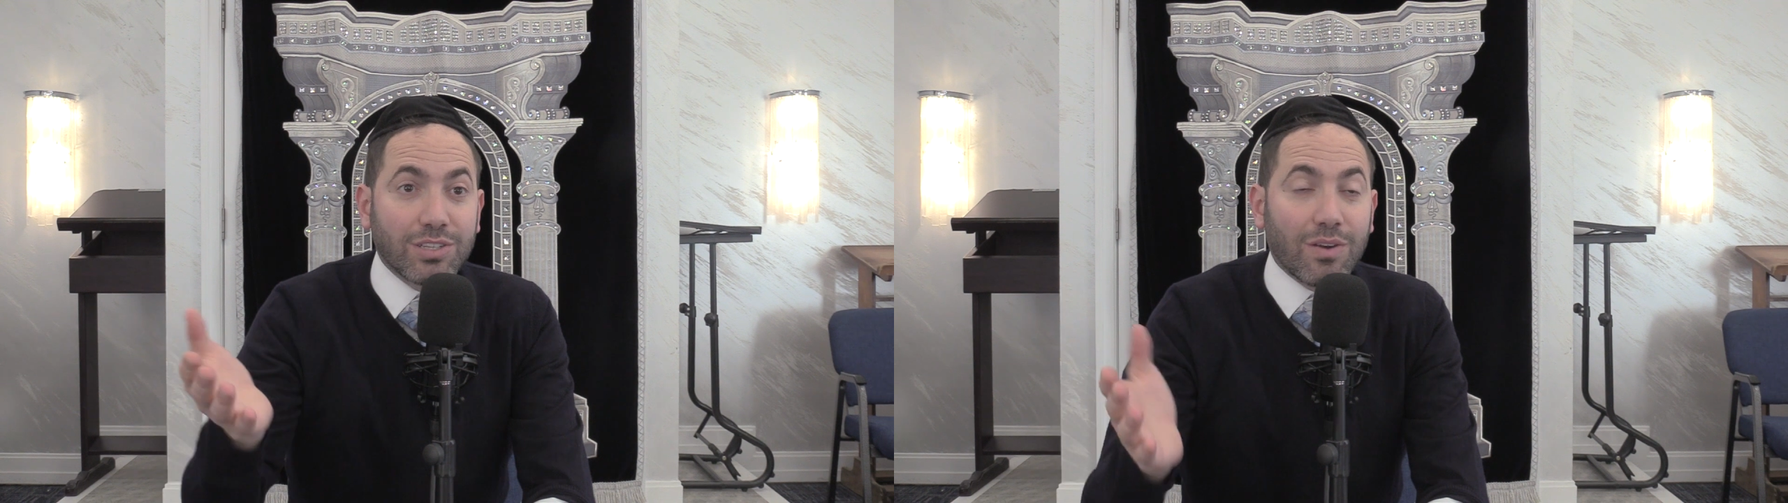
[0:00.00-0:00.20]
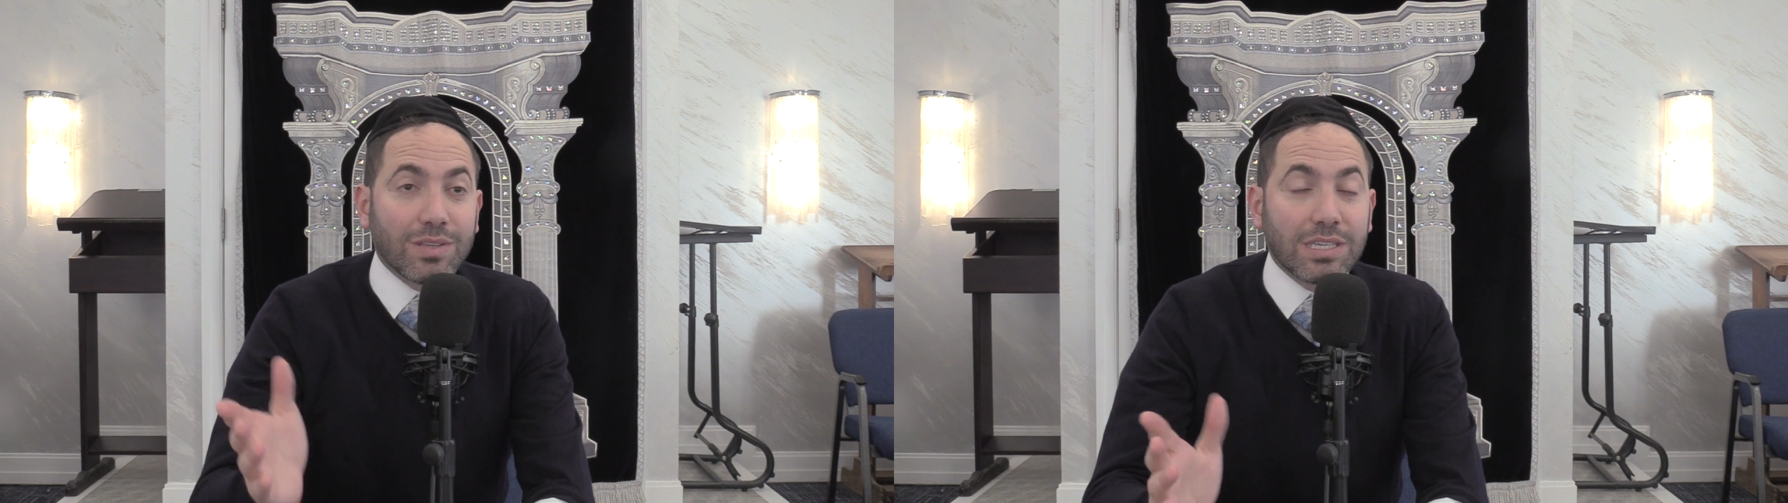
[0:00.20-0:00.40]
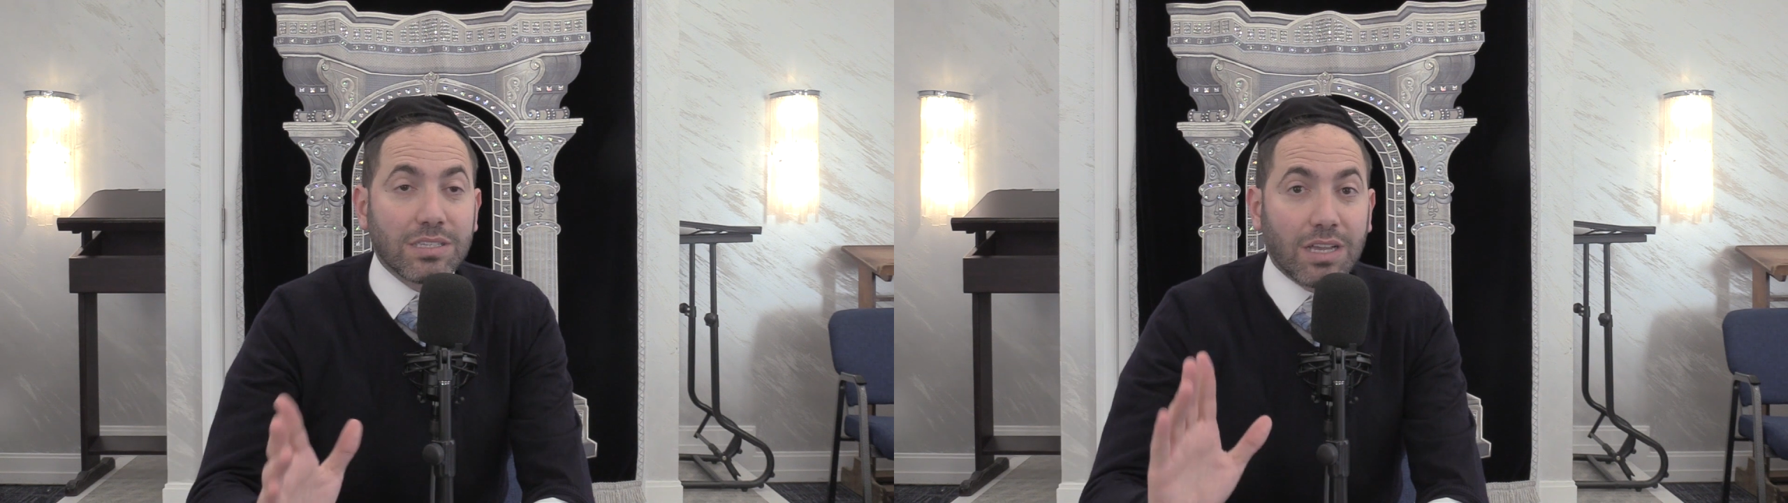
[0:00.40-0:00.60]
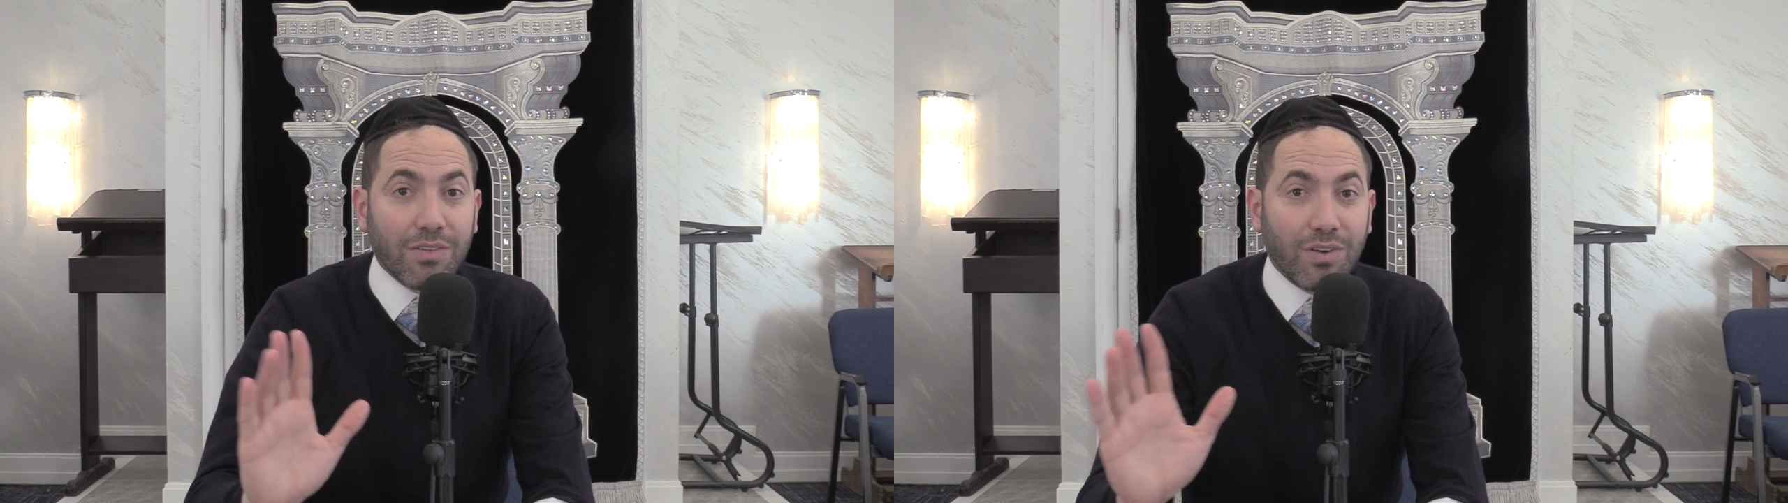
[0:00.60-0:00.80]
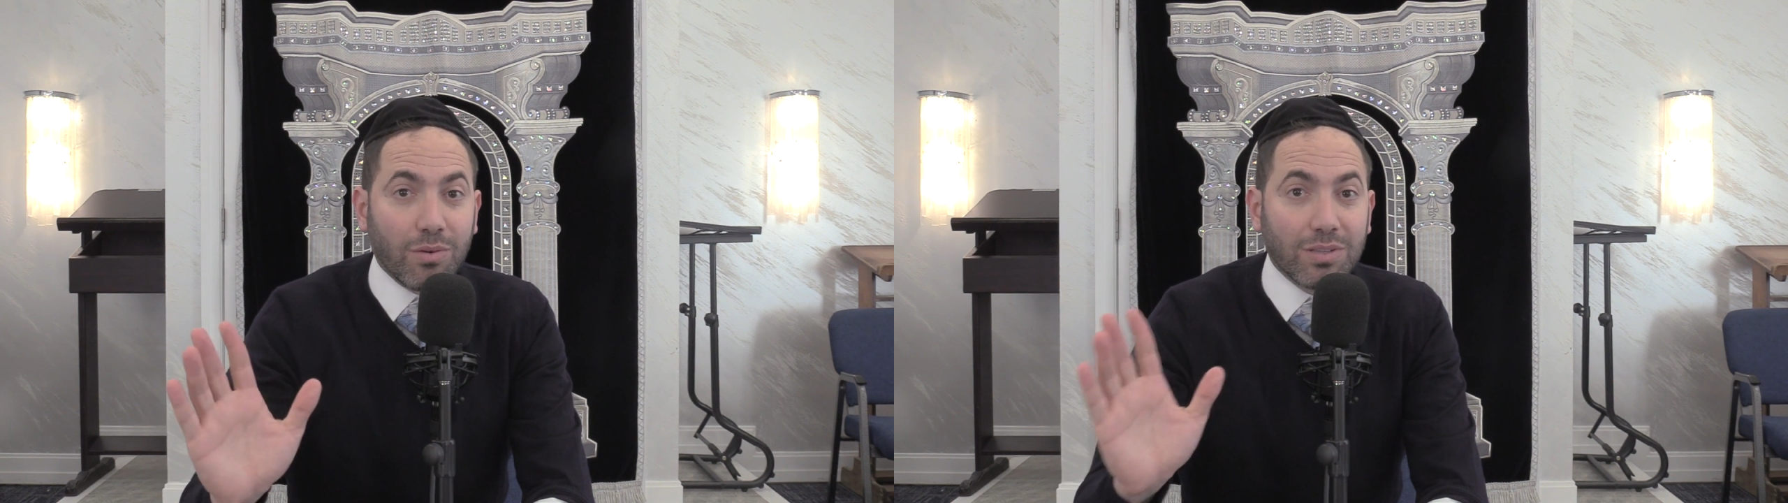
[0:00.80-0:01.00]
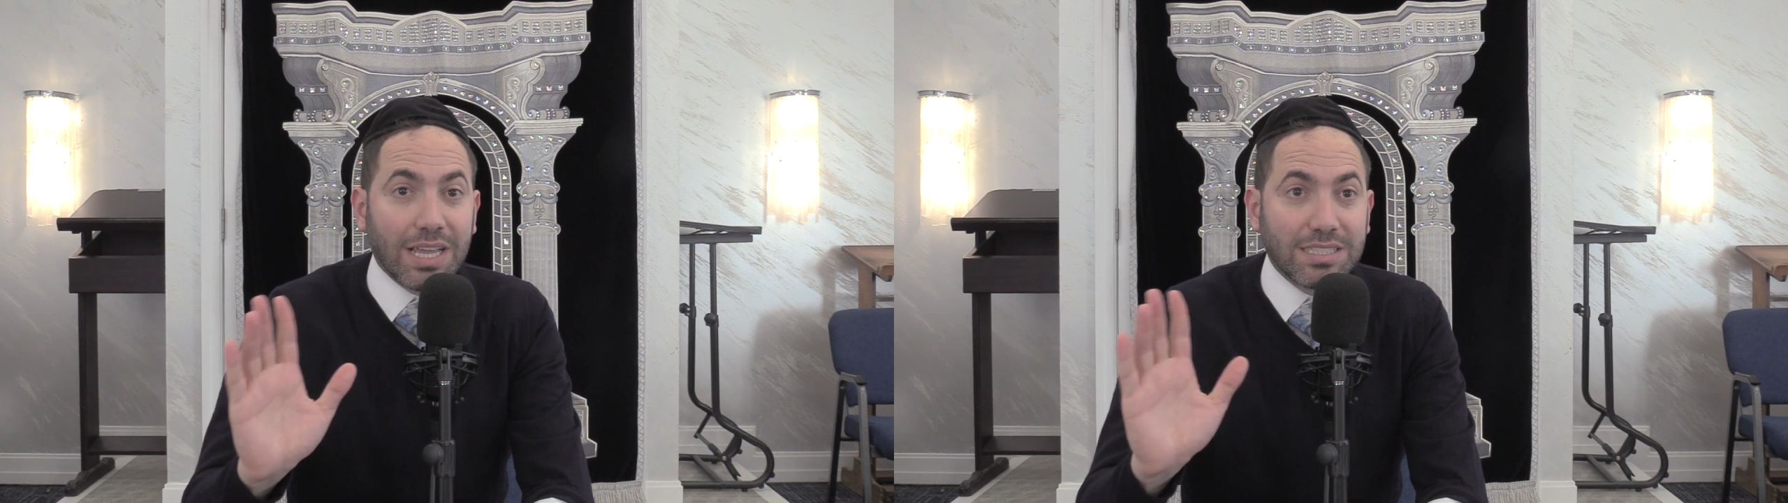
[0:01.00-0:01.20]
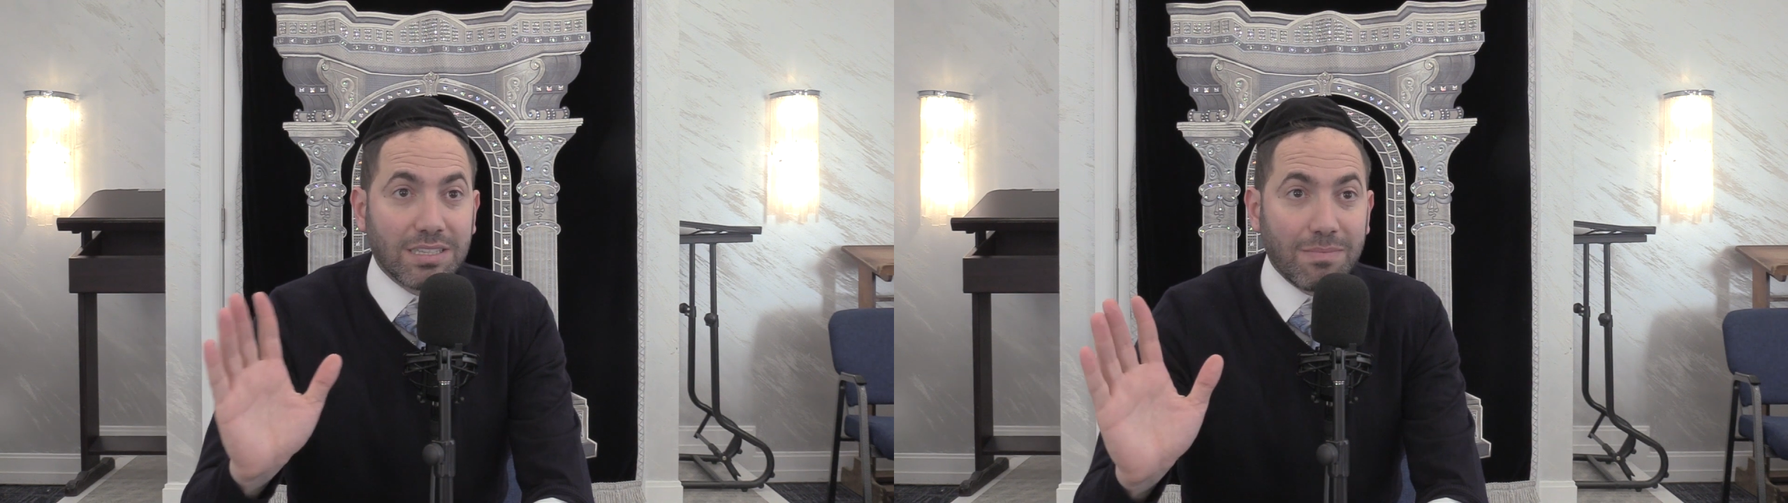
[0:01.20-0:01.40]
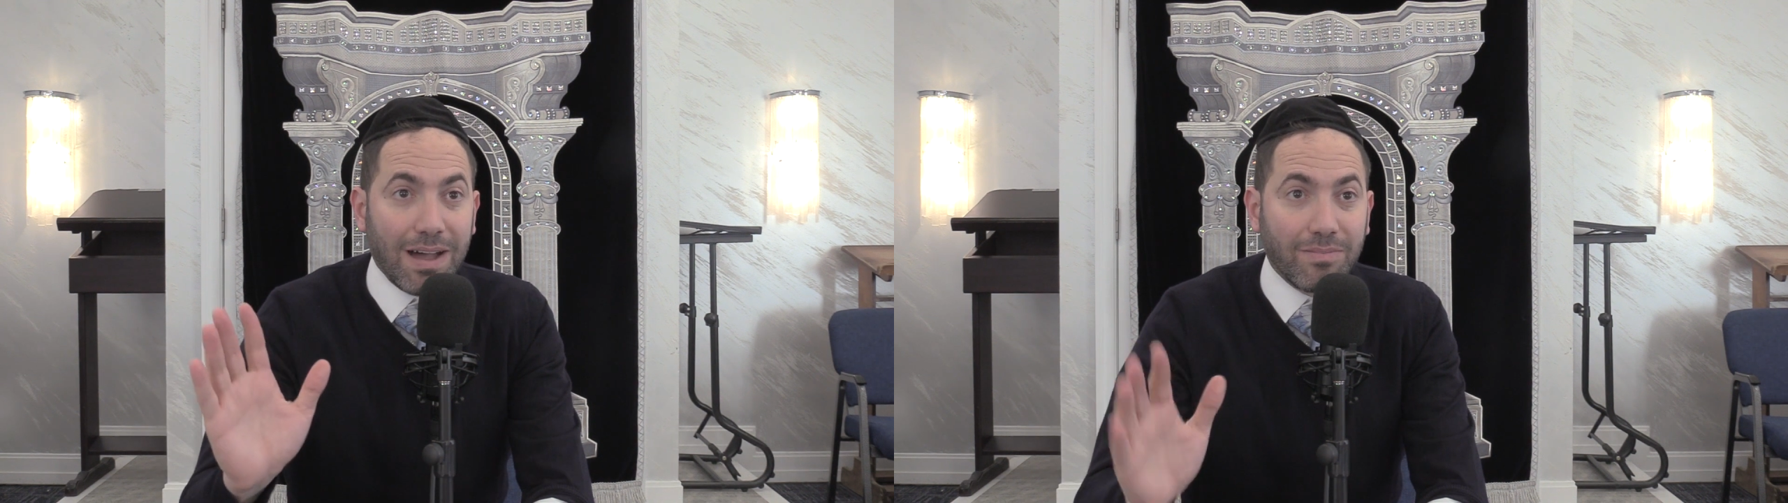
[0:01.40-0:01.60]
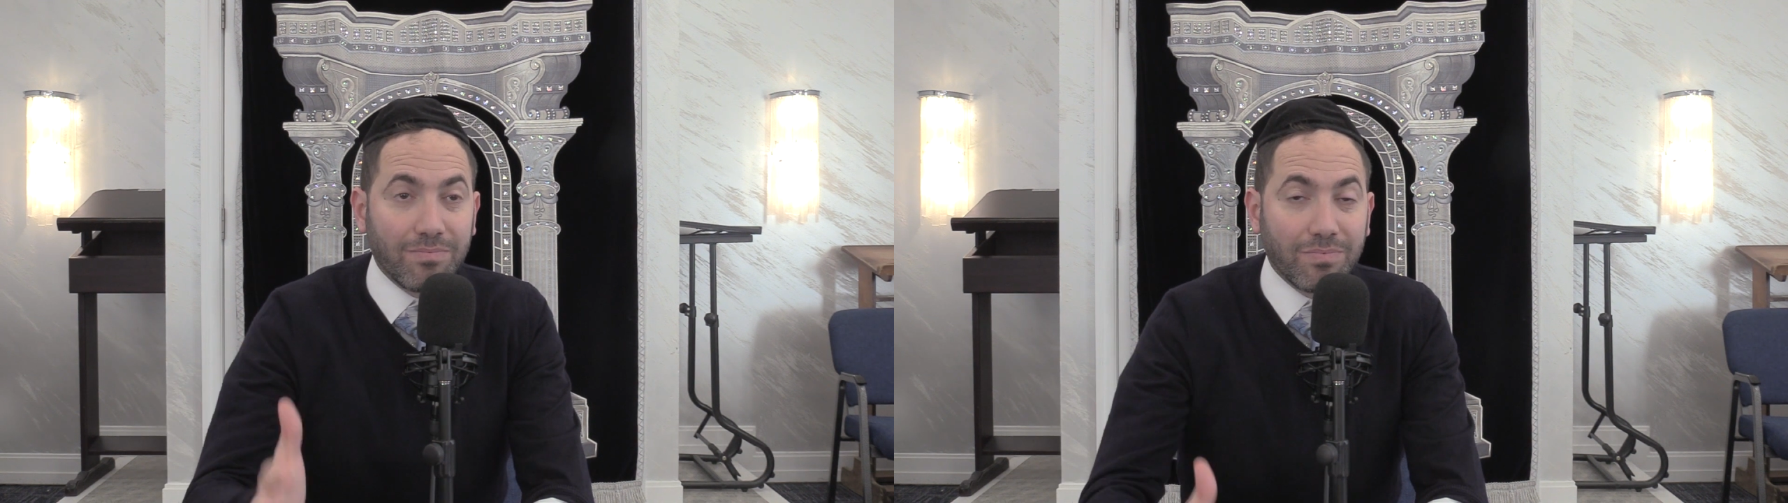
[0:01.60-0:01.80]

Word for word: and the general says, okay, fine, we'll test him out.